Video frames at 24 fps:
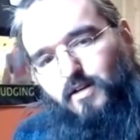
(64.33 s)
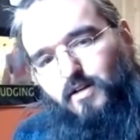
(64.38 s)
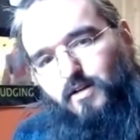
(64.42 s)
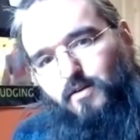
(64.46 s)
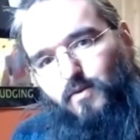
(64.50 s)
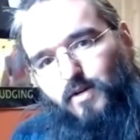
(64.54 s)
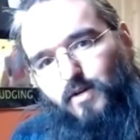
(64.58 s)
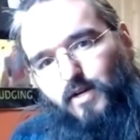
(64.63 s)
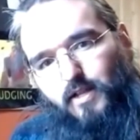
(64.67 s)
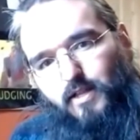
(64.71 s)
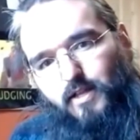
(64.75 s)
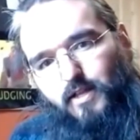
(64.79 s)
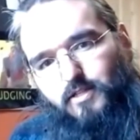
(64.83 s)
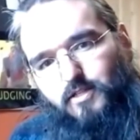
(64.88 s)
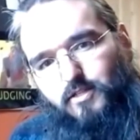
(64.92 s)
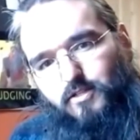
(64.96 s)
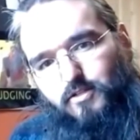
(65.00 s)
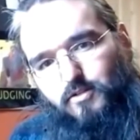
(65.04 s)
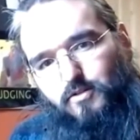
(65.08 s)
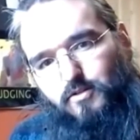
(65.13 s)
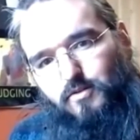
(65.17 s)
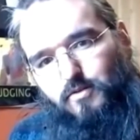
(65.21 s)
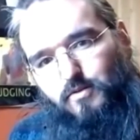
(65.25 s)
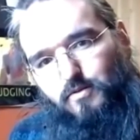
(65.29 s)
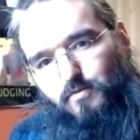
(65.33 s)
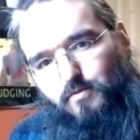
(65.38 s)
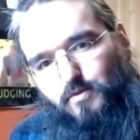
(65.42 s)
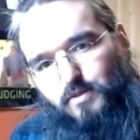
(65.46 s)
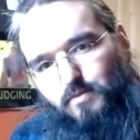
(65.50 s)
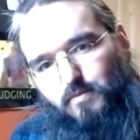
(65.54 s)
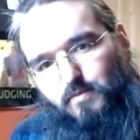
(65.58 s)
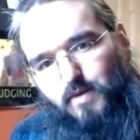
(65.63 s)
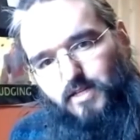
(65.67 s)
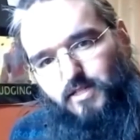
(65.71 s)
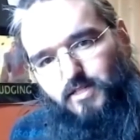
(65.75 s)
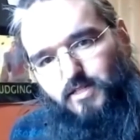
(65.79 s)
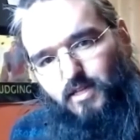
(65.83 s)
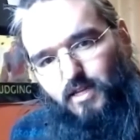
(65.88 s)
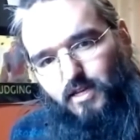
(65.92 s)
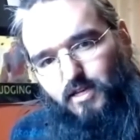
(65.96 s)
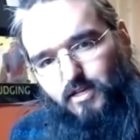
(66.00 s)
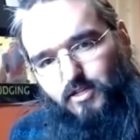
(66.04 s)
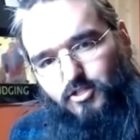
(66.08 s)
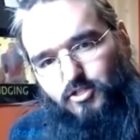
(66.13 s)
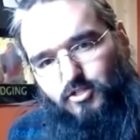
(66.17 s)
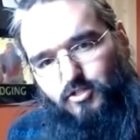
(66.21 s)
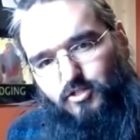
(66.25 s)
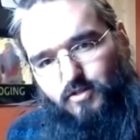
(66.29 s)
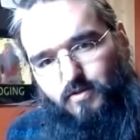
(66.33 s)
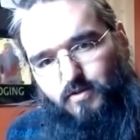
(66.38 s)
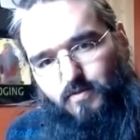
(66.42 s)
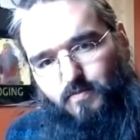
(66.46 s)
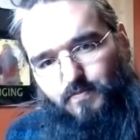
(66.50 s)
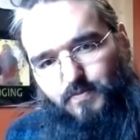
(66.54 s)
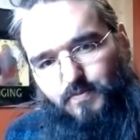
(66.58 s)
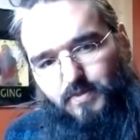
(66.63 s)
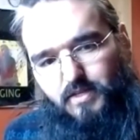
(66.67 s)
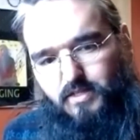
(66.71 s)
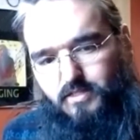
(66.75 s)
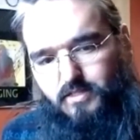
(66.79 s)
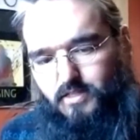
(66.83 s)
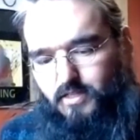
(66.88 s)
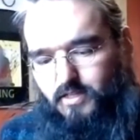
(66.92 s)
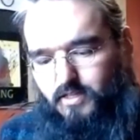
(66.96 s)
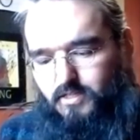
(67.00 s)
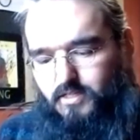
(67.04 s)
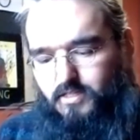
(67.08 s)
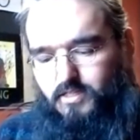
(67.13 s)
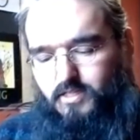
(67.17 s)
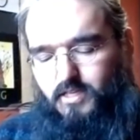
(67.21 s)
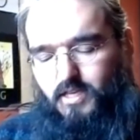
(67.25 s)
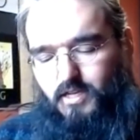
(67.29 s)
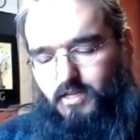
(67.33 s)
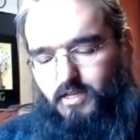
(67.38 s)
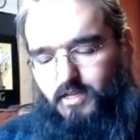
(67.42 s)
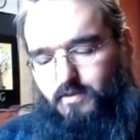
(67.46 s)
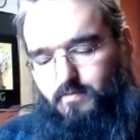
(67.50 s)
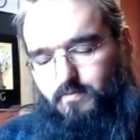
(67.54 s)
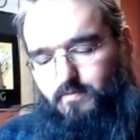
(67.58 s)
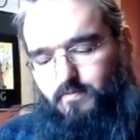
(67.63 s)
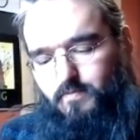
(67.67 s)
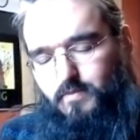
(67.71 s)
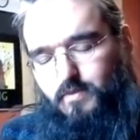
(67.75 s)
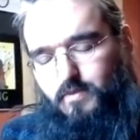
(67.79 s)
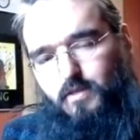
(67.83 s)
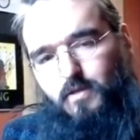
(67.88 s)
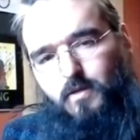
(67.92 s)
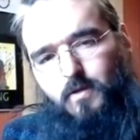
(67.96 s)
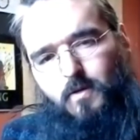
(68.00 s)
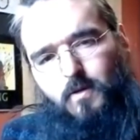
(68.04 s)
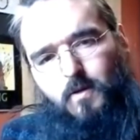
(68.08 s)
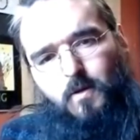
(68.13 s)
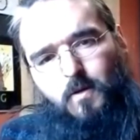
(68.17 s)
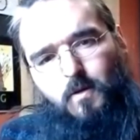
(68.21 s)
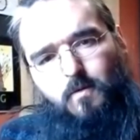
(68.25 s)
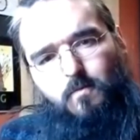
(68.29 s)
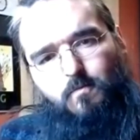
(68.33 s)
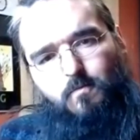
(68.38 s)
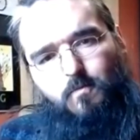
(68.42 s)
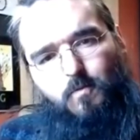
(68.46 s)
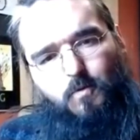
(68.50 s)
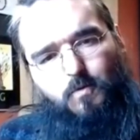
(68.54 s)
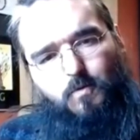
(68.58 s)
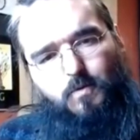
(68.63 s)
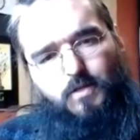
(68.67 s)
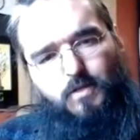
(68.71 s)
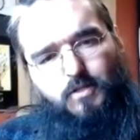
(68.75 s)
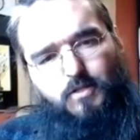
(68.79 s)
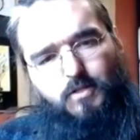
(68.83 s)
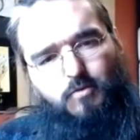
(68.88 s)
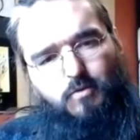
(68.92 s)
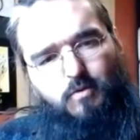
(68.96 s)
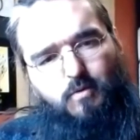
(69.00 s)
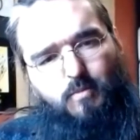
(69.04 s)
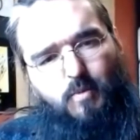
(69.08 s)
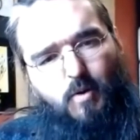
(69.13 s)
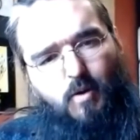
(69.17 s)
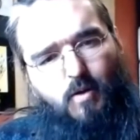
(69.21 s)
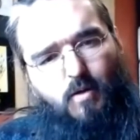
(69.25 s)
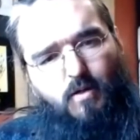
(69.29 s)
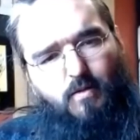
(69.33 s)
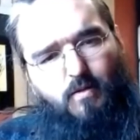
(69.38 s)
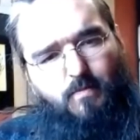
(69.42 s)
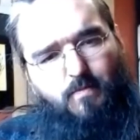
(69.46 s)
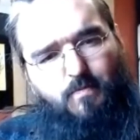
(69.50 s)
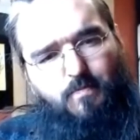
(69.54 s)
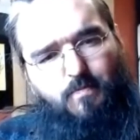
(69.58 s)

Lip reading: What I like to do with my sage is I like to take it, roll it into a ball.